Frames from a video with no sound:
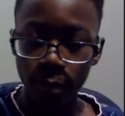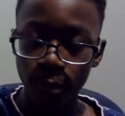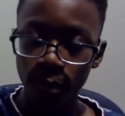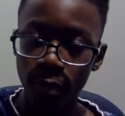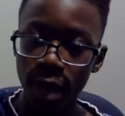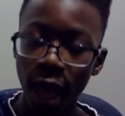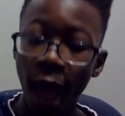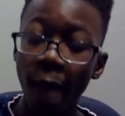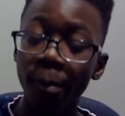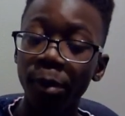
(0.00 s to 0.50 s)

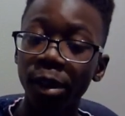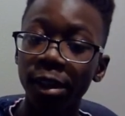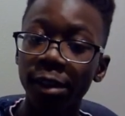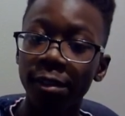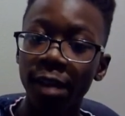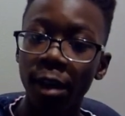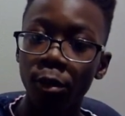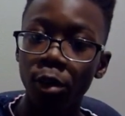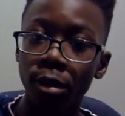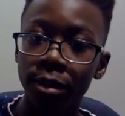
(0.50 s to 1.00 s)
I believe
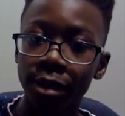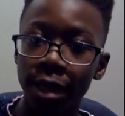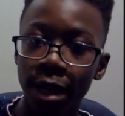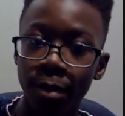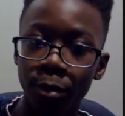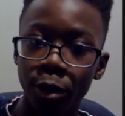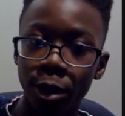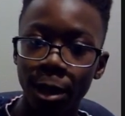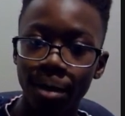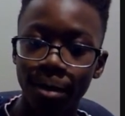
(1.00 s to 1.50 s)
that Ruben
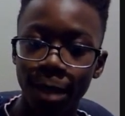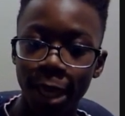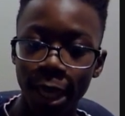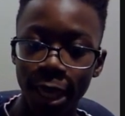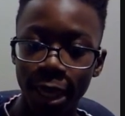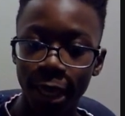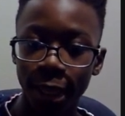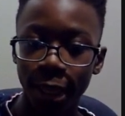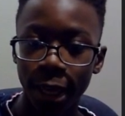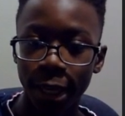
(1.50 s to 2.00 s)
Amorim did
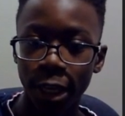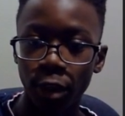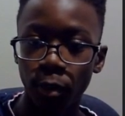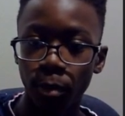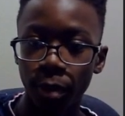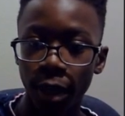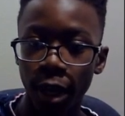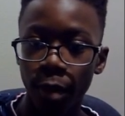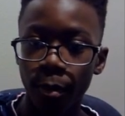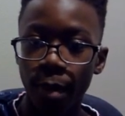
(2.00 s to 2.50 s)
say that he'll
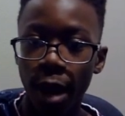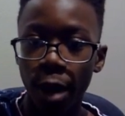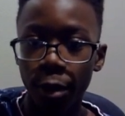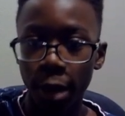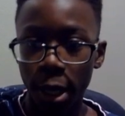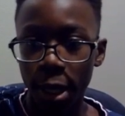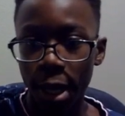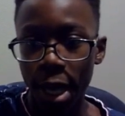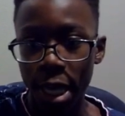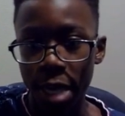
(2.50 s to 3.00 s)
play
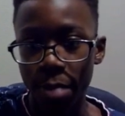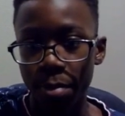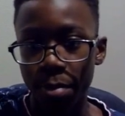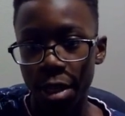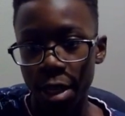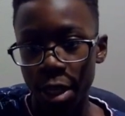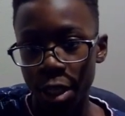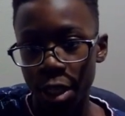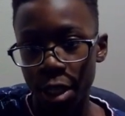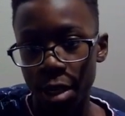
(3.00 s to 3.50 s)
Mount in any
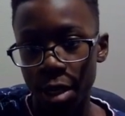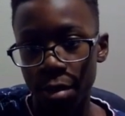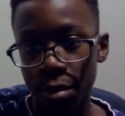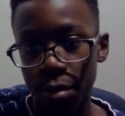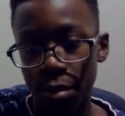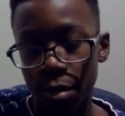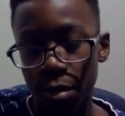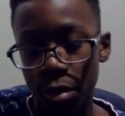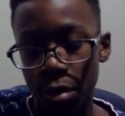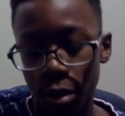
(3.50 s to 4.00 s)
position.
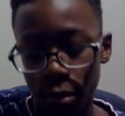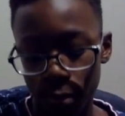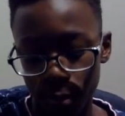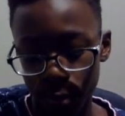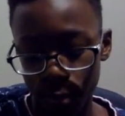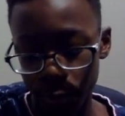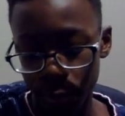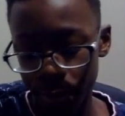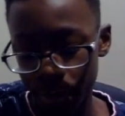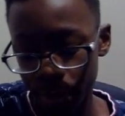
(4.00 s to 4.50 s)
So
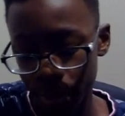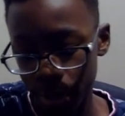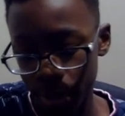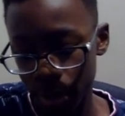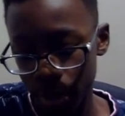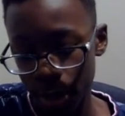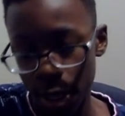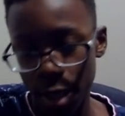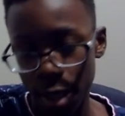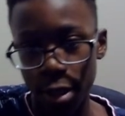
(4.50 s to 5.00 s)

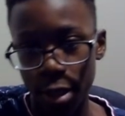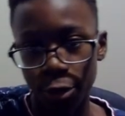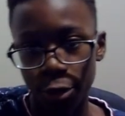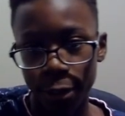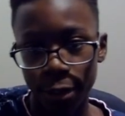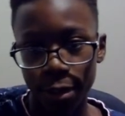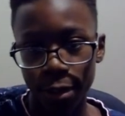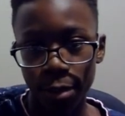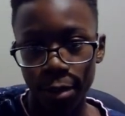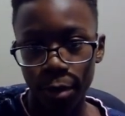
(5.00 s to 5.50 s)
that's
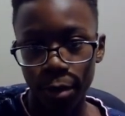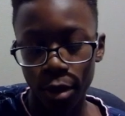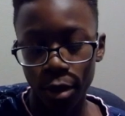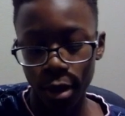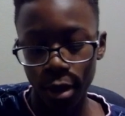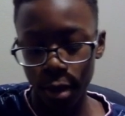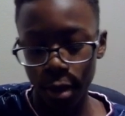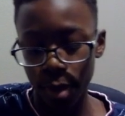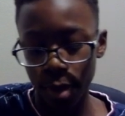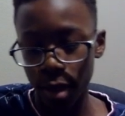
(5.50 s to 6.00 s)
interesting. We'll
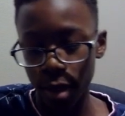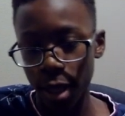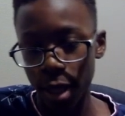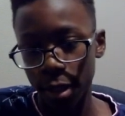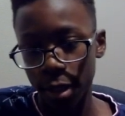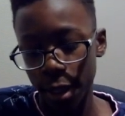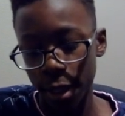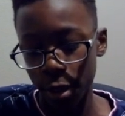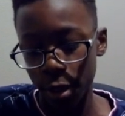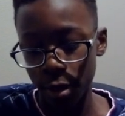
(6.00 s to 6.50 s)
talk about that
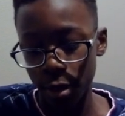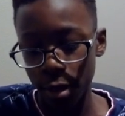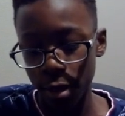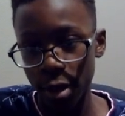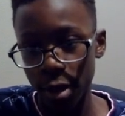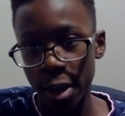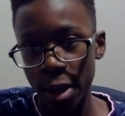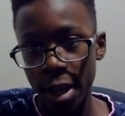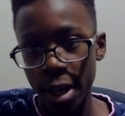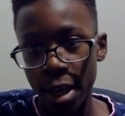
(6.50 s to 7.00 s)
later.
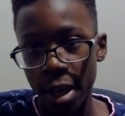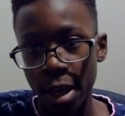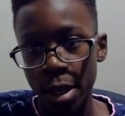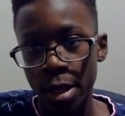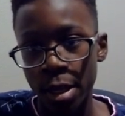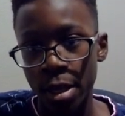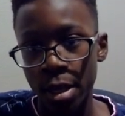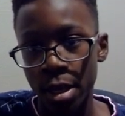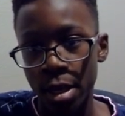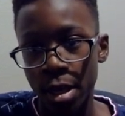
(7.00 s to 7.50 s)

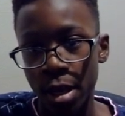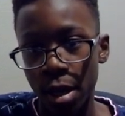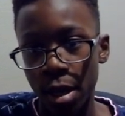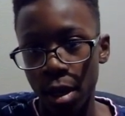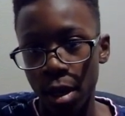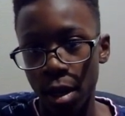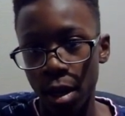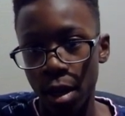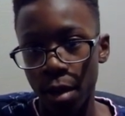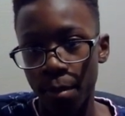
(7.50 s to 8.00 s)

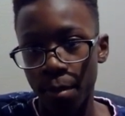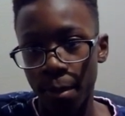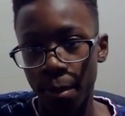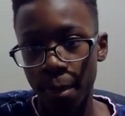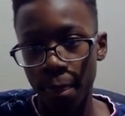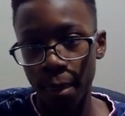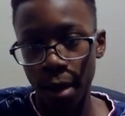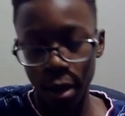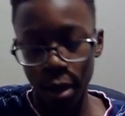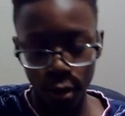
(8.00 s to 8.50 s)

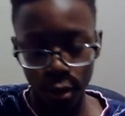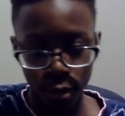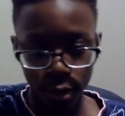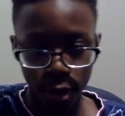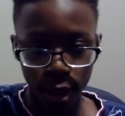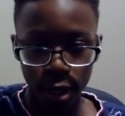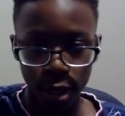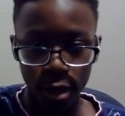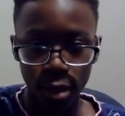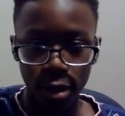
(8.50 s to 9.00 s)
I know
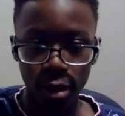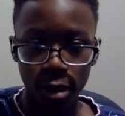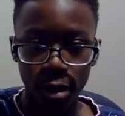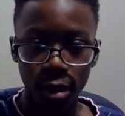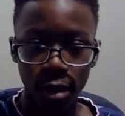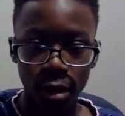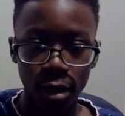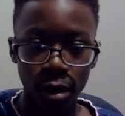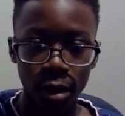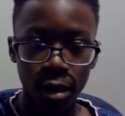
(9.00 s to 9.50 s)
that
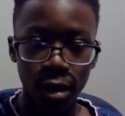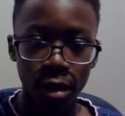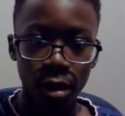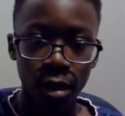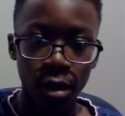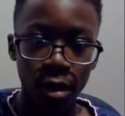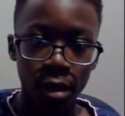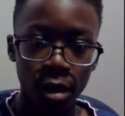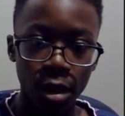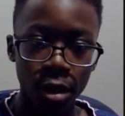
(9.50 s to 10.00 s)

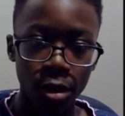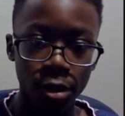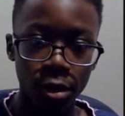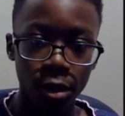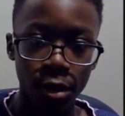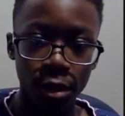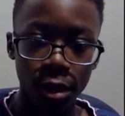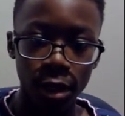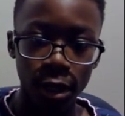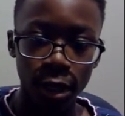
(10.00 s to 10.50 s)

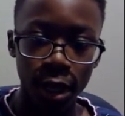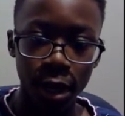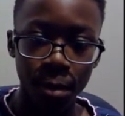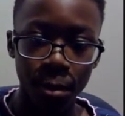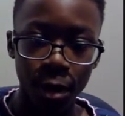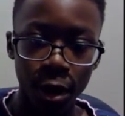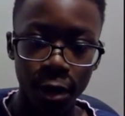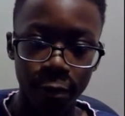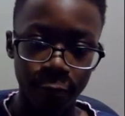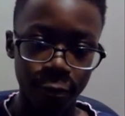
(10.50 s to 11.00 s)
Xerxes came
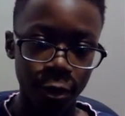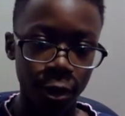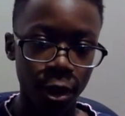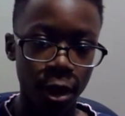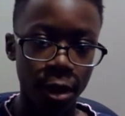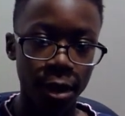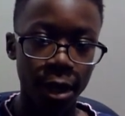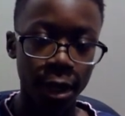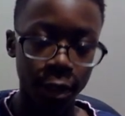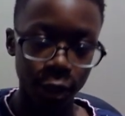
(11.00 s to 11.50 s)
on for
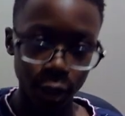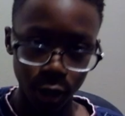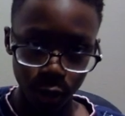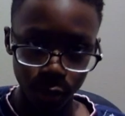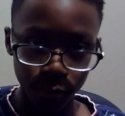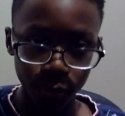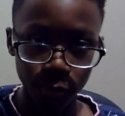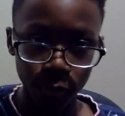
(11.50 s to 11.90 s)
Garnacho.